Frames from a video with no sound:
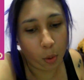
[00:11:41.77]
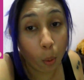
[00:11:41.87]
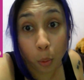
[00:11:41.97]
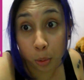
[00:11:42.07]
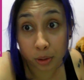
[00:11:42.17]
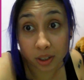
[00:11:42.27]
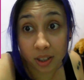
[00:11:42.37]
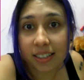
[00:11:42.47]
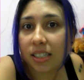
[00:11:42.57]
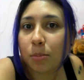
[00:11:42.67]
old.
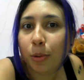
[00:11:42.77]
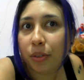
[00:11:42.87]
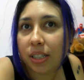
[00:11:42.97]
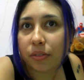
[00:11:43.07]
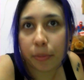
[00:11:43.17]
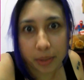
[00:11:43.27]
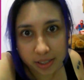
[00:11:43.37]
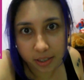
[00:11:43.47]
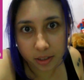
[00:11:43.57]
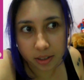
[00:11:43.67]
And this movie is from
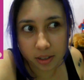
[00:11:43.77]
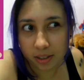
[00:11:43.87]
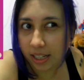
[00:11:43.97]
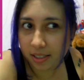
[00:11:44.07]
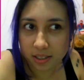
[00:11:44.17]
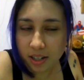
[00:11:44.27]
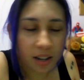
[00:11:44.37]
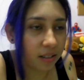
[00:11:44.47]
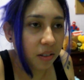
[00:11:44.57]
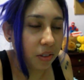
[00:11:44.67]
this year, last year,
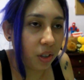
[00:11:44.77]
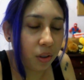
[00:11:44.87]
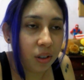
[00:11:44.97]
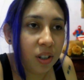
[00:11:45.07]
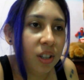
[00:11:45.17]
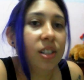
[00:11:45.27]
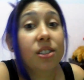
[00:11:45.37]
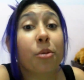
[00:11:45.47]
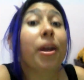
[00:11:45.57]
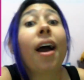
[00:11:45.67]
I don't even know.
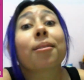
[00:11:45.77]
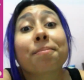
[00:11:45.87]
So yeah.